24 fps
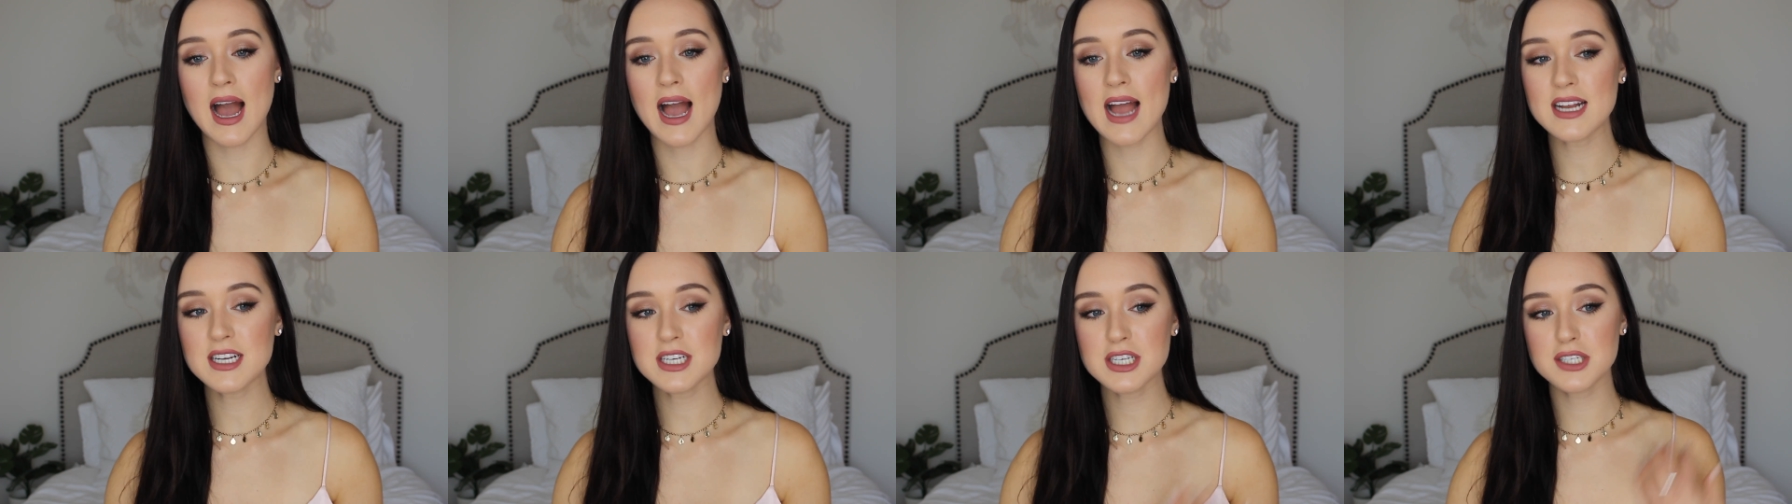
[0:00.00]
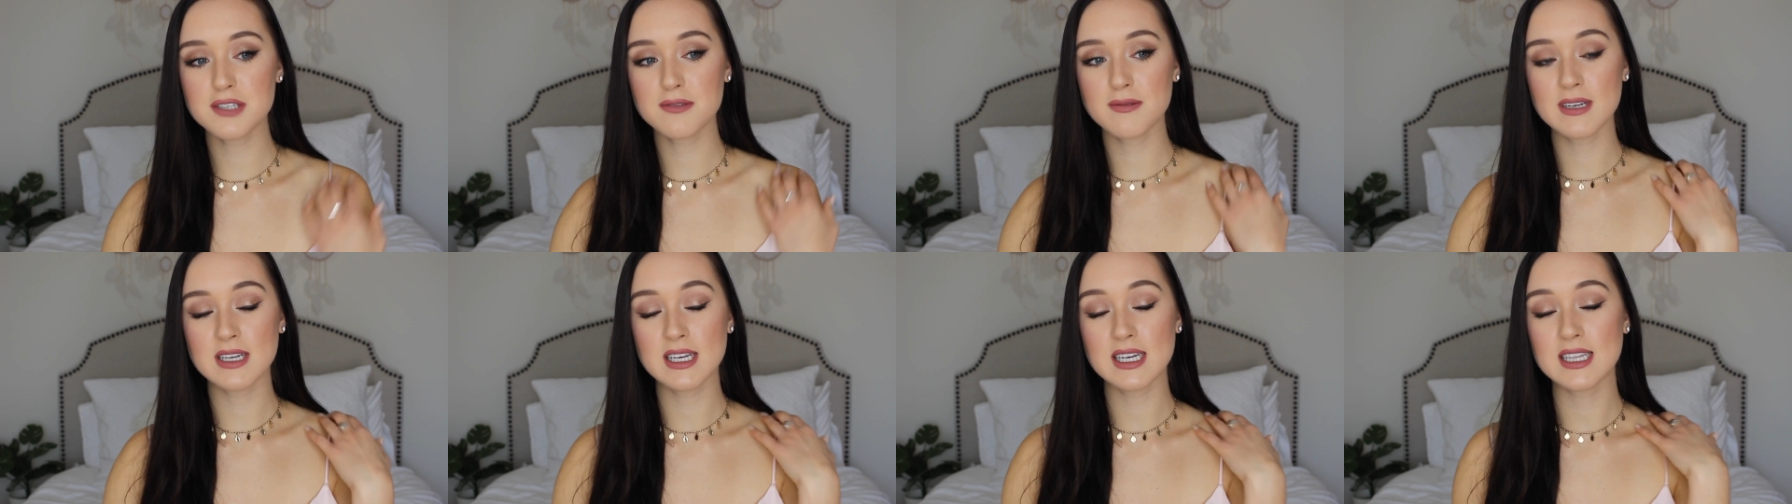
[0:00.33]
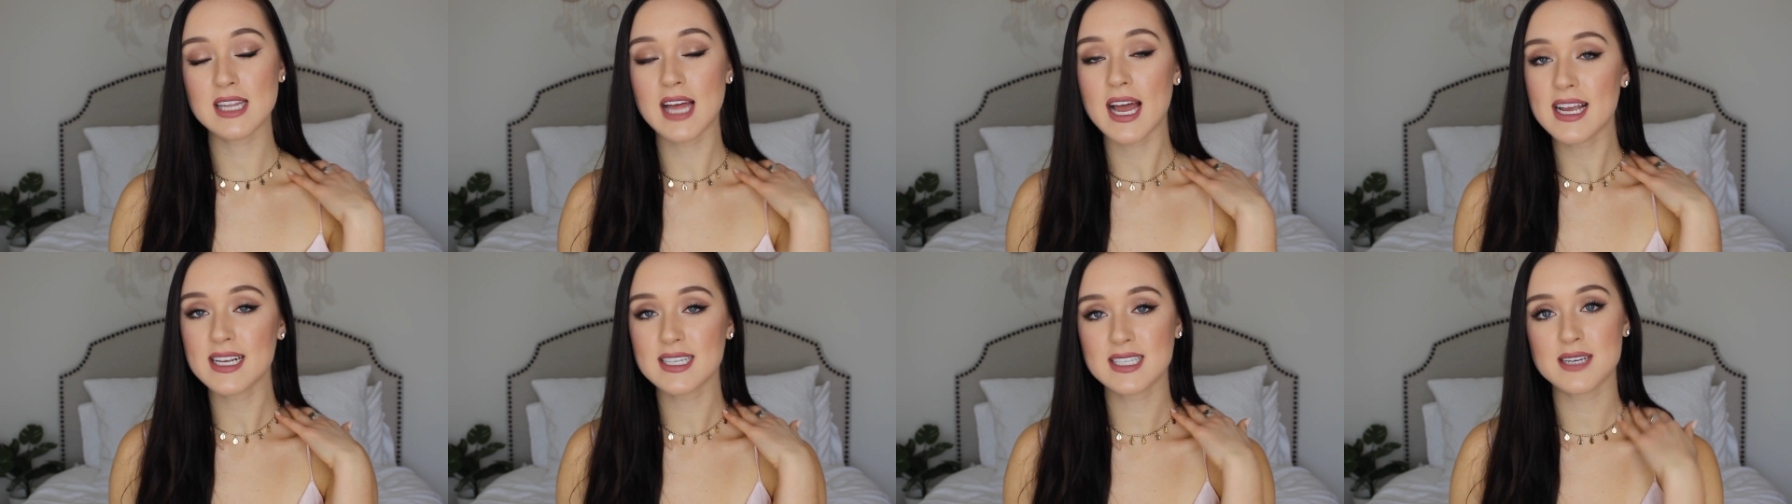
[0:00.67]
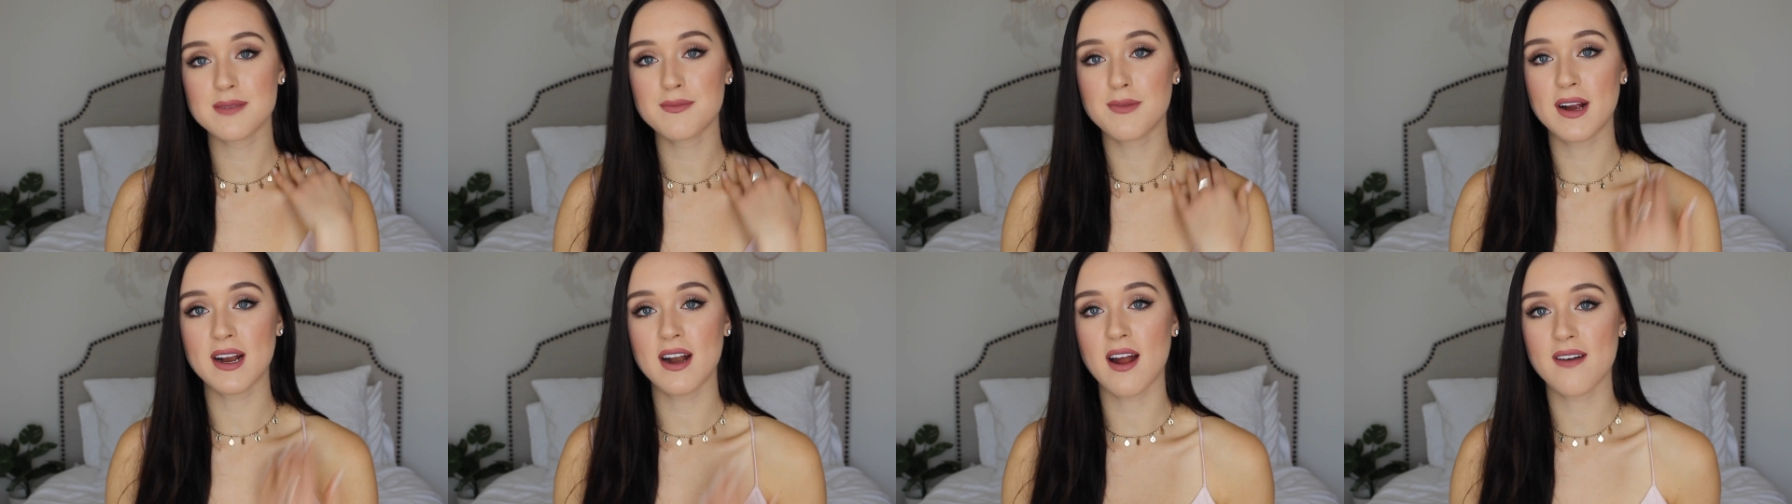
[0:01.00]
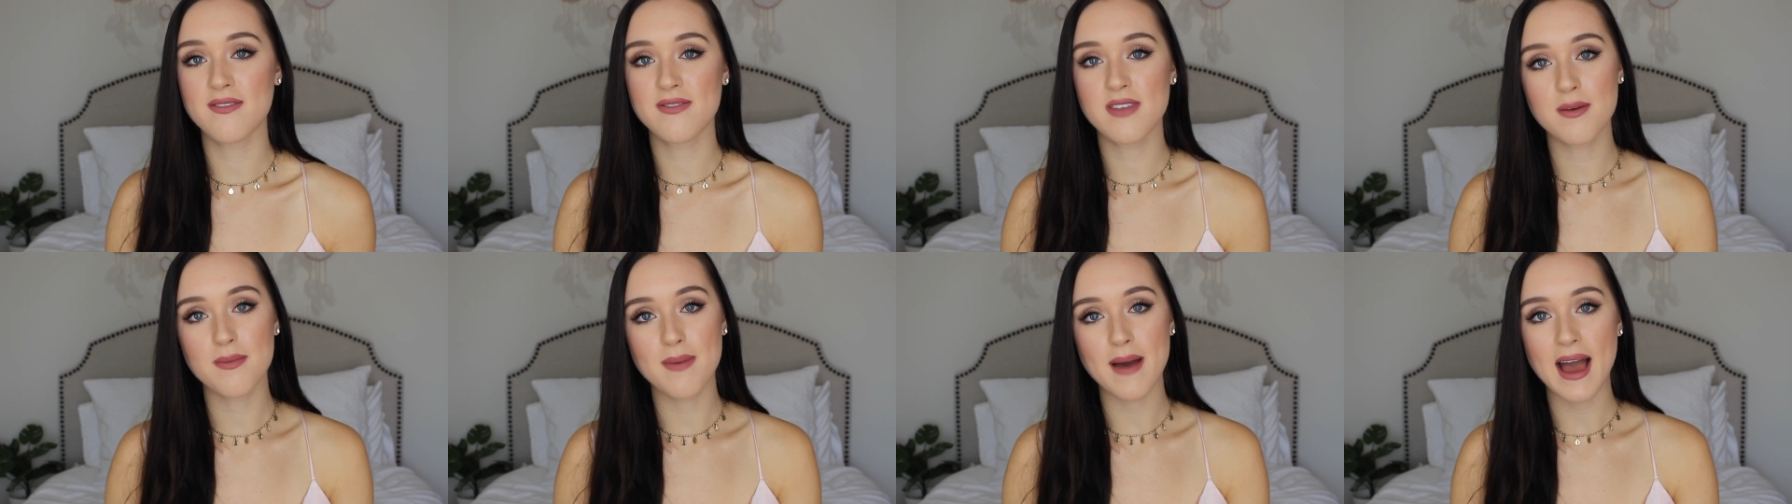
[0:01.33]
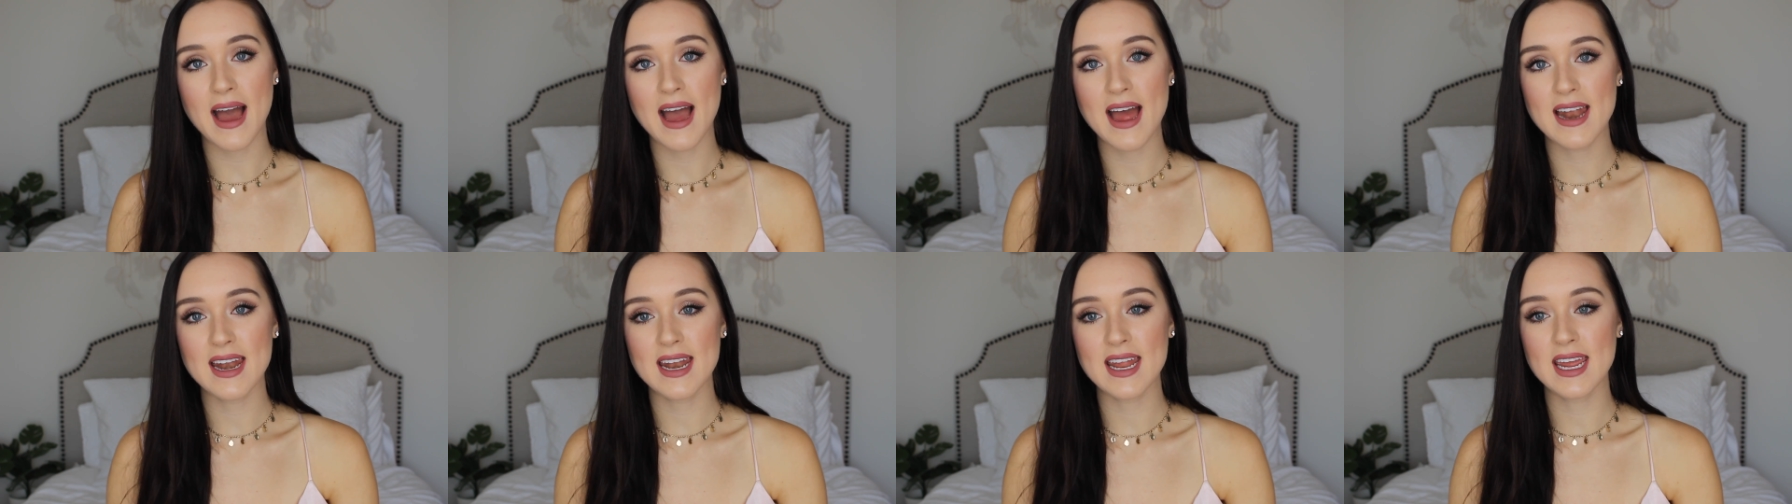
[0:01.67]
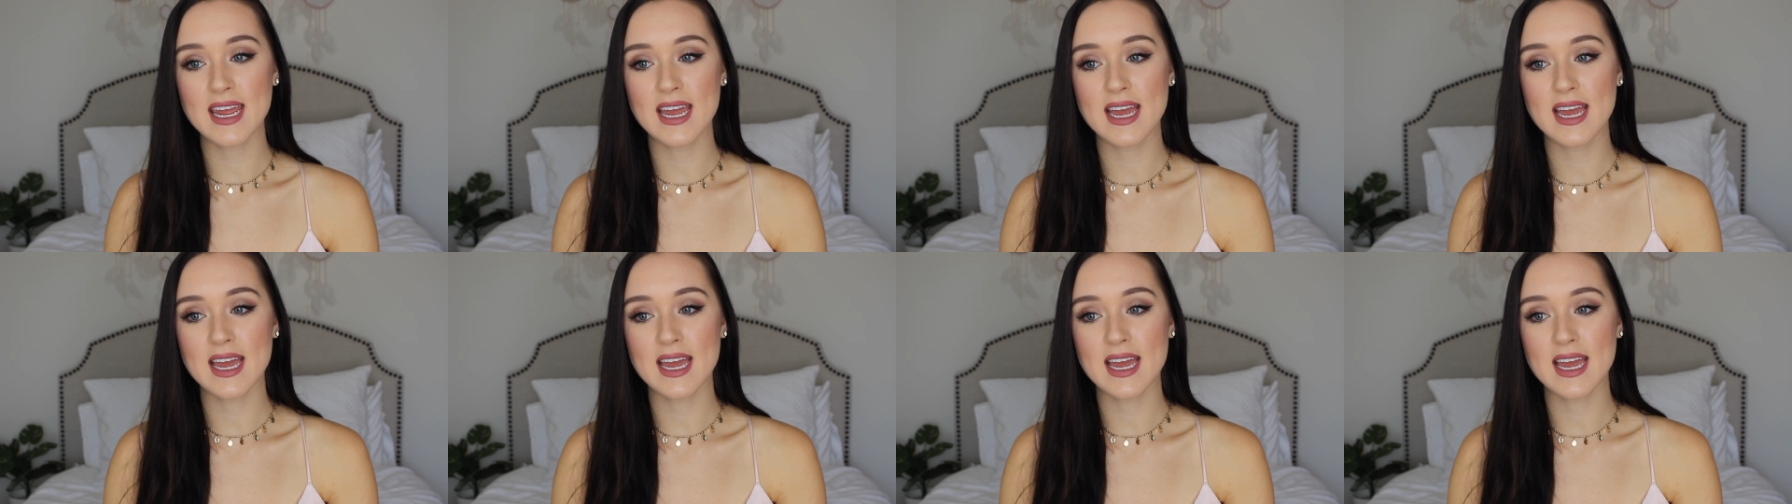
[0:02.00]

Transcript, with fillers: I just really liked him right off the bat,